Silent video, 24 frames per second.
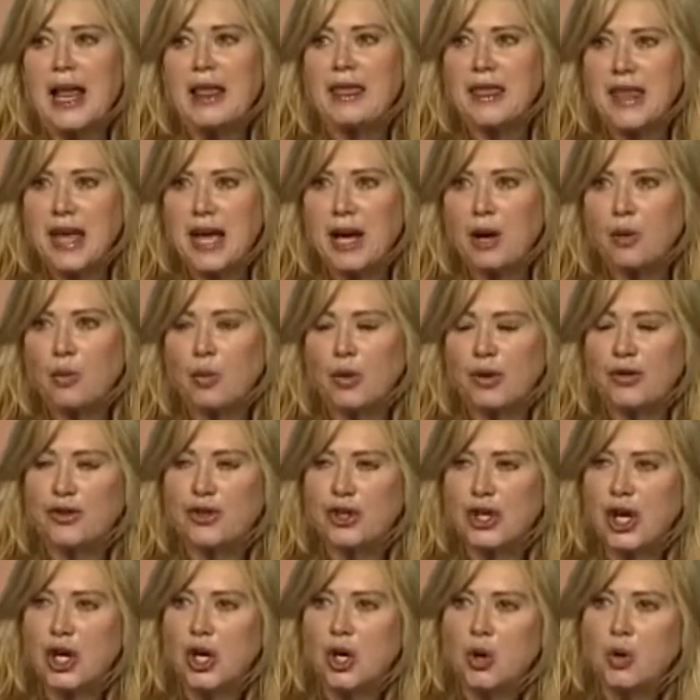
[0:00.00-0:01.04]
that with
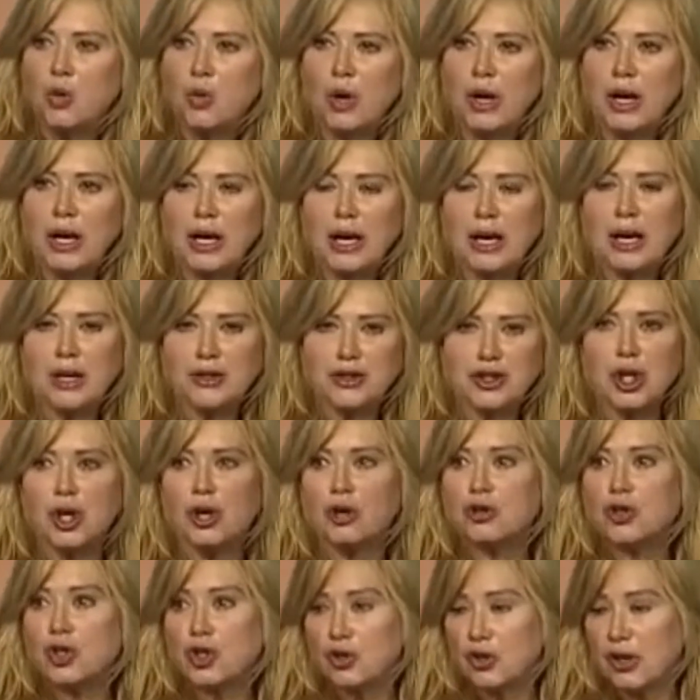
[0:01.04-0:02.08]
no
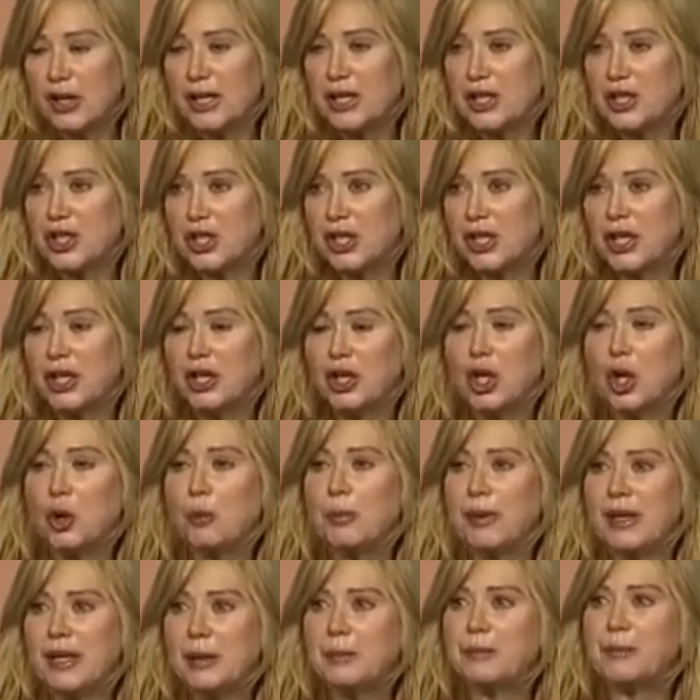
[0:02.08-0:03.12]
adulteration and no
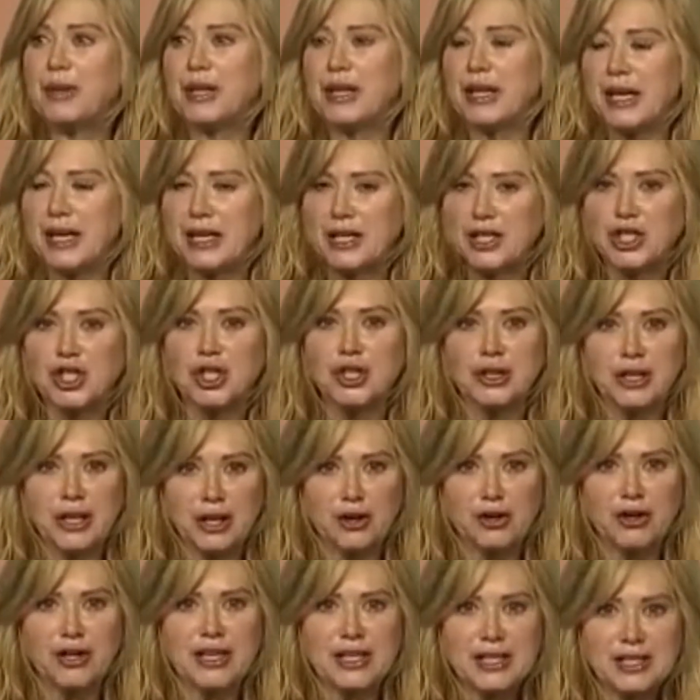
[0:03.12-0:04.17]
manipulation,
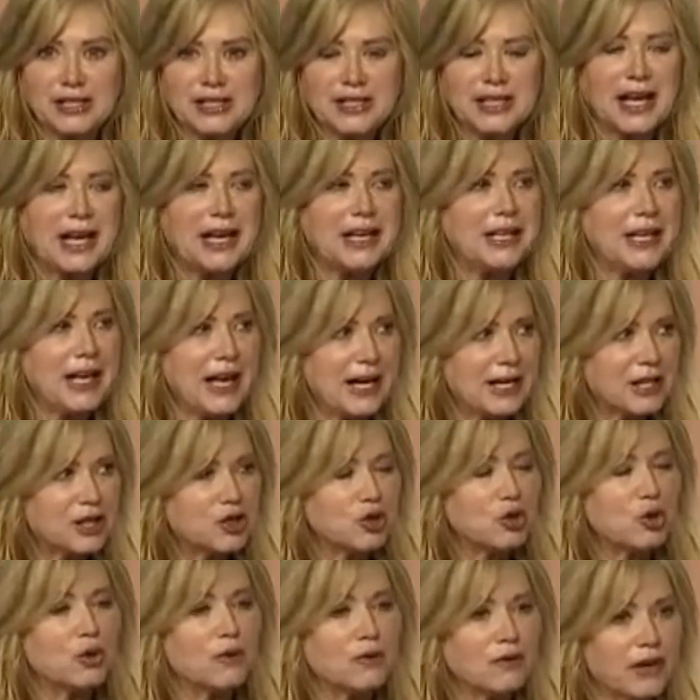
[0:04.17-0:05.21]
there is a
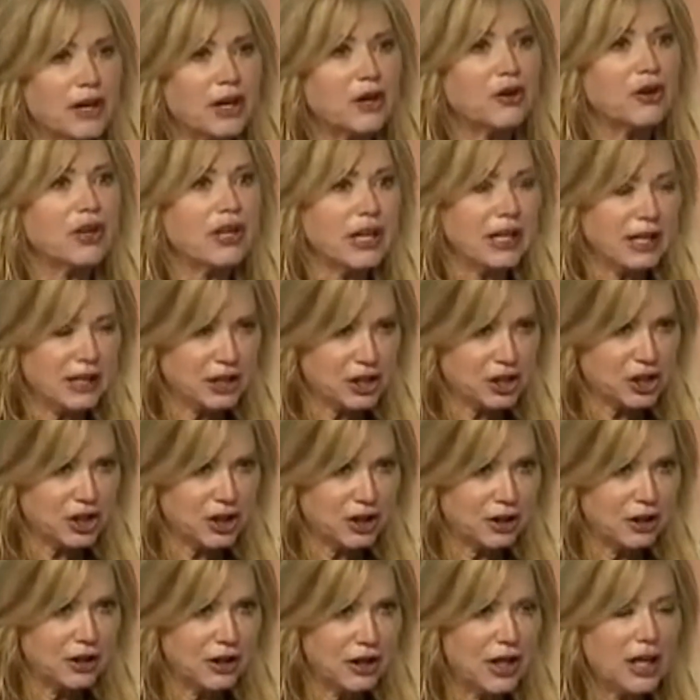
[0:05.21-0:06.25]
natural
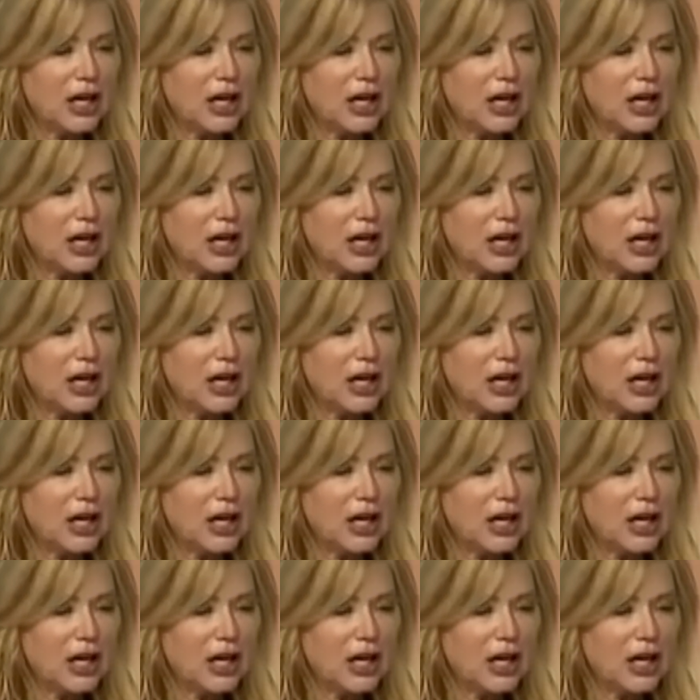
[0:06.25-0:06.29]
variation